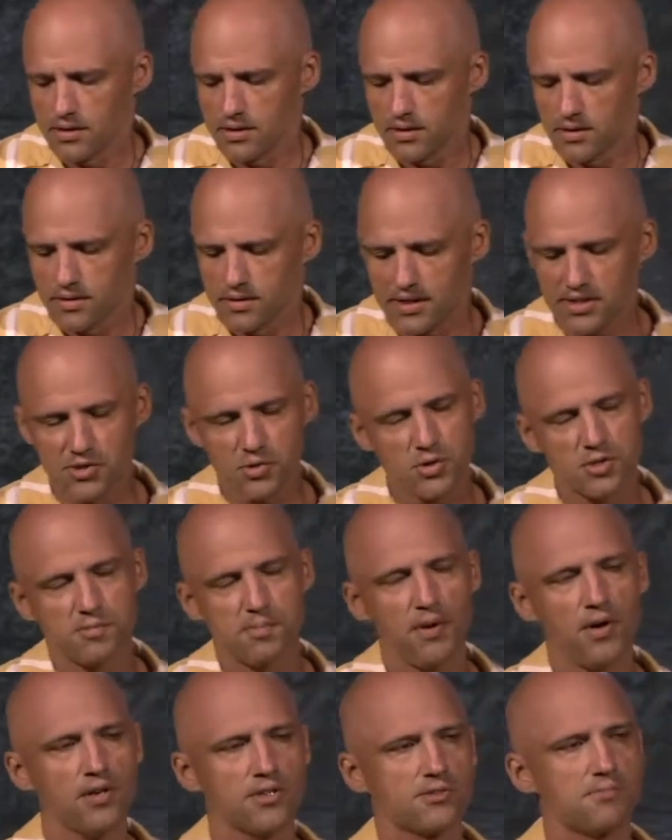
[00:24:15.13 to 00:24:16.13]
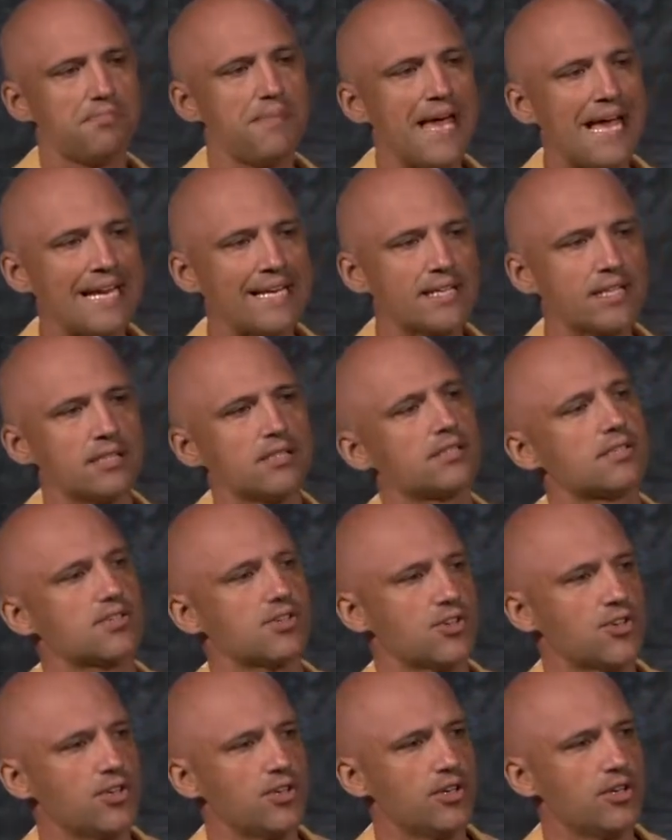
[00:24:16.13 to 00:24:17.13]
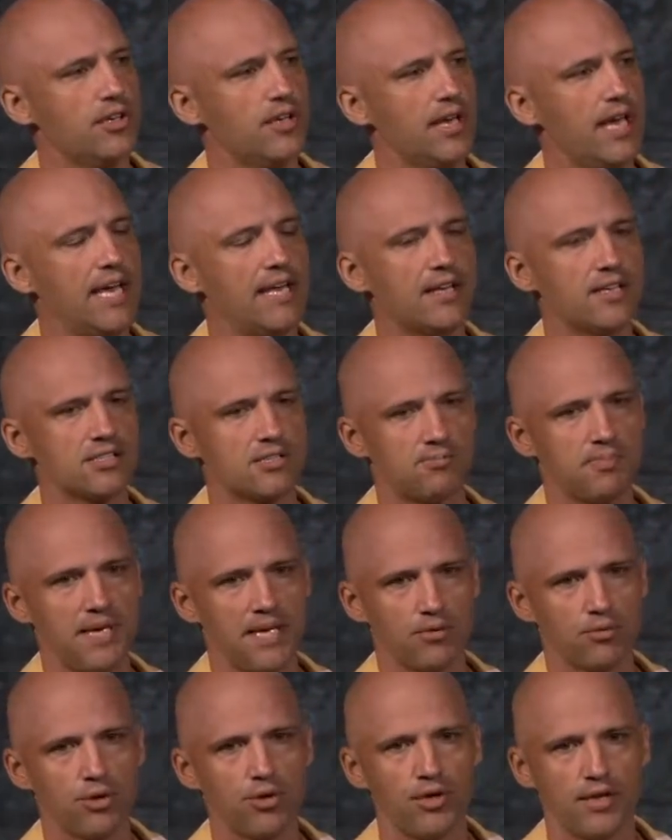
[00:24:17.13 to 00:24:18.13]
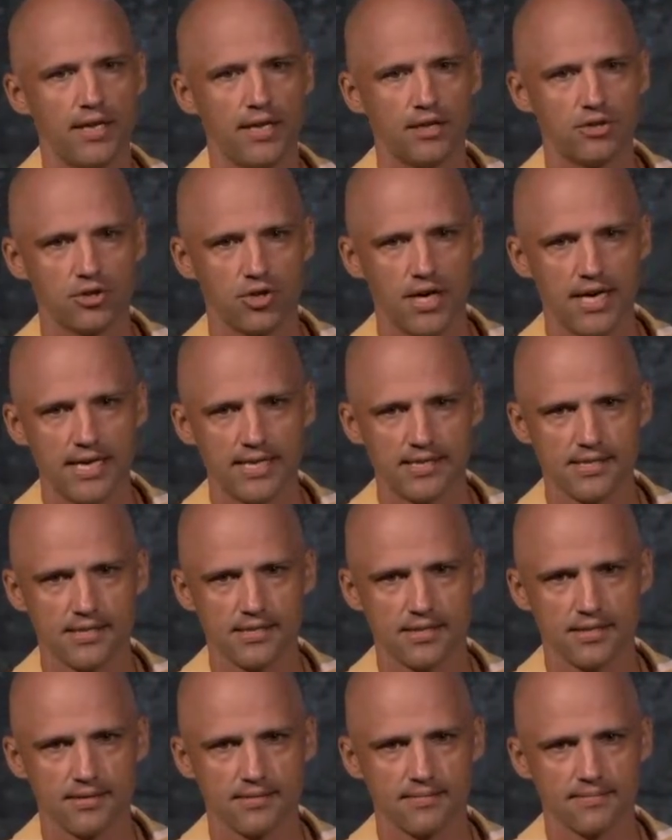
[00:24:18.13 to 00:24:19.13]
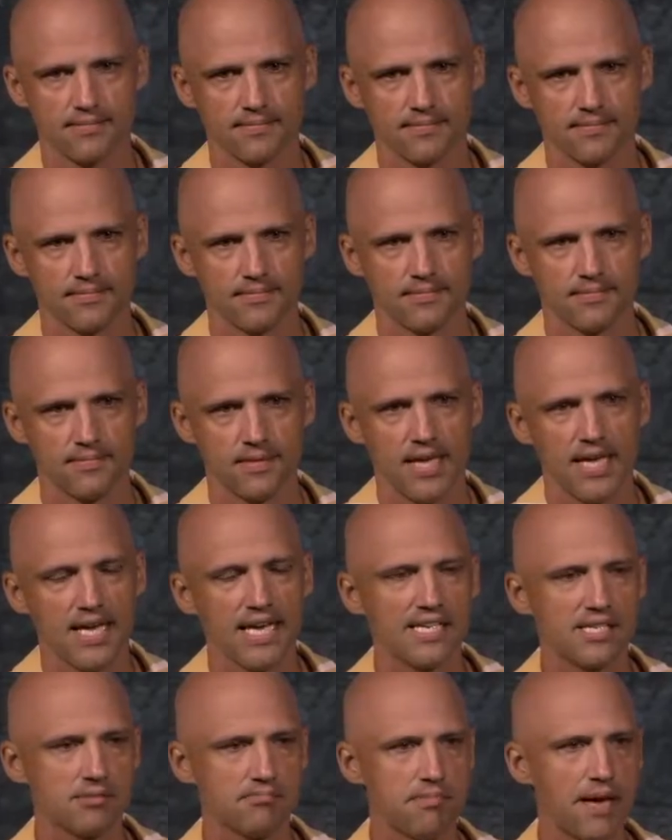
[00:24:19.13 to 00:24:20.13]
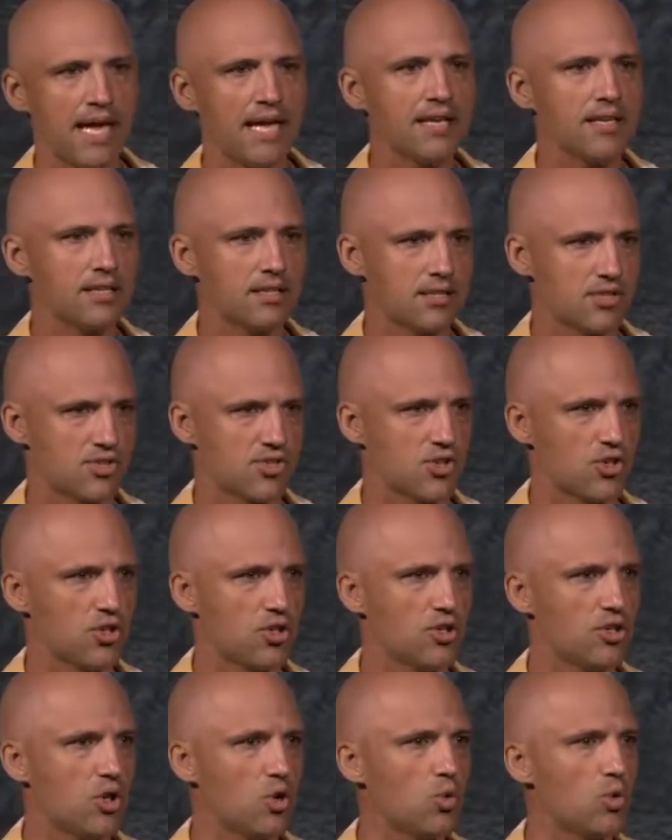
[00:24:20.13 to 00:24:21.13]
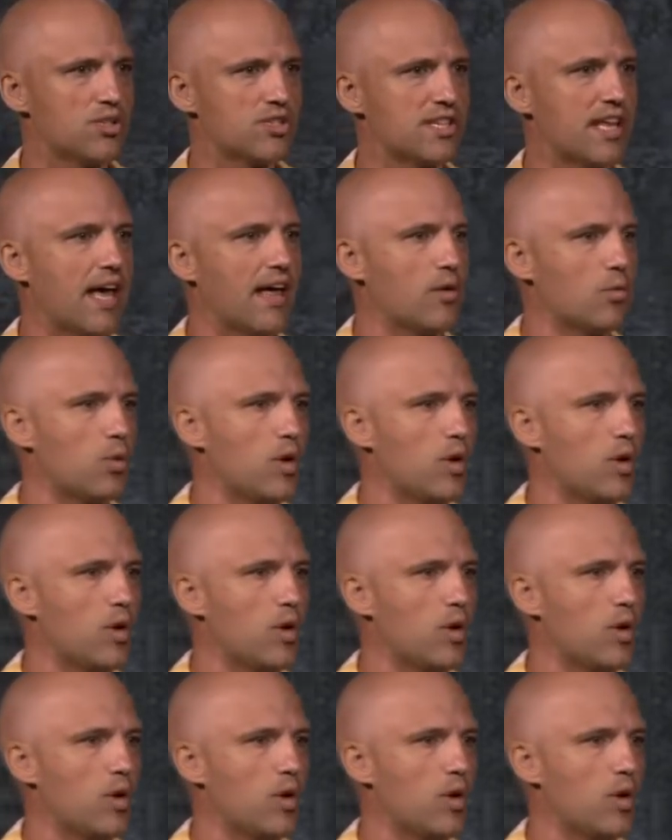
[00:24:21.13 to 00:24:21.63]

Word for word: This was Paul's main concern in us being rooted in Christ. His main concern was that we